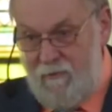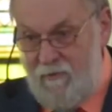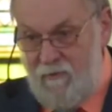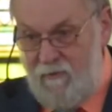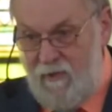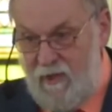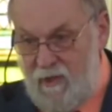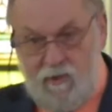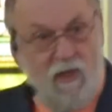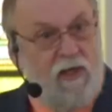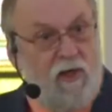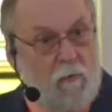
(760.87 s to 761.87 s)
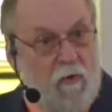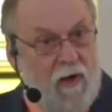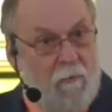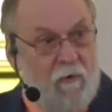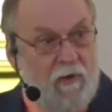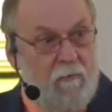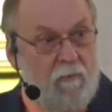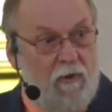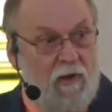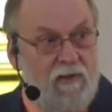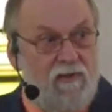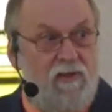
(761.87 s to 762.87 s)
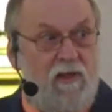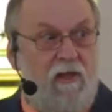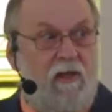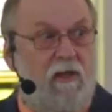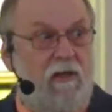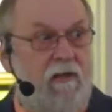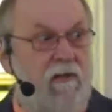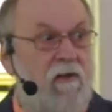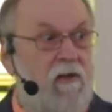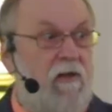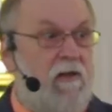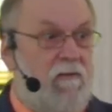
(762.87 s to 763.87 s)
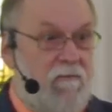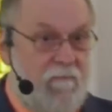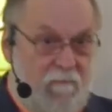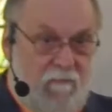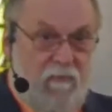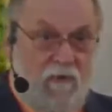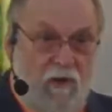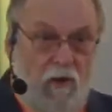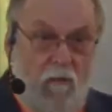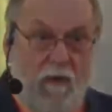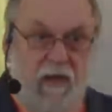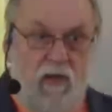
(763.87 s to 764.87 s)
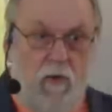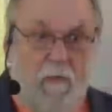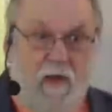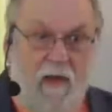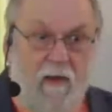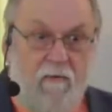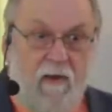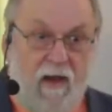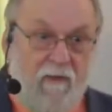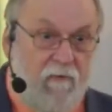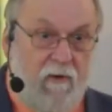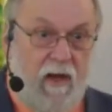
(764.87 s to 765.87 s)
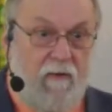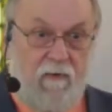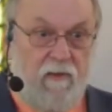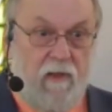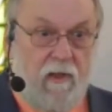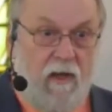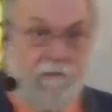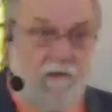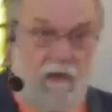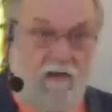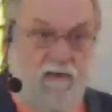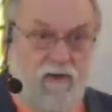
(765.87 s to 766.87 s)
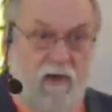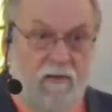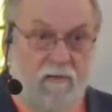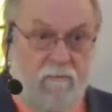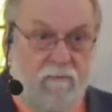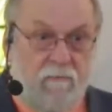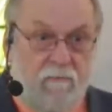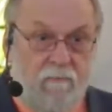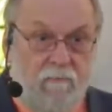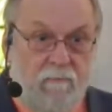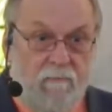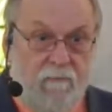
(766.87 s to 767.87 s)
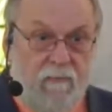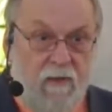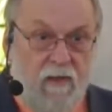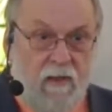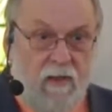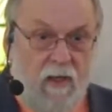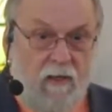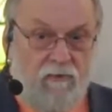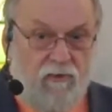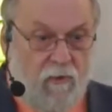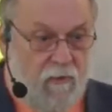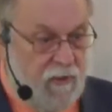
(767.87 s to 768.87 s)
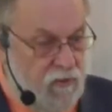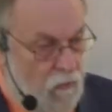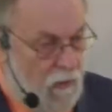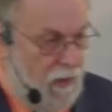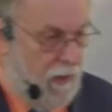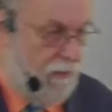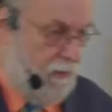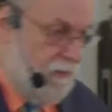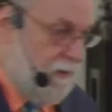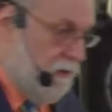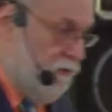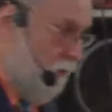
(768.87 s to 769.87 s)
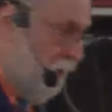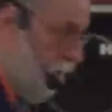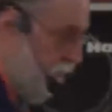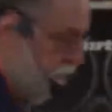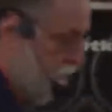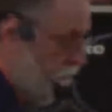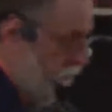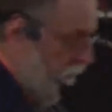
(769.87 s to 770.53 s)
they can take your property, plus they can, make you pay every last cent. And so that's why you should be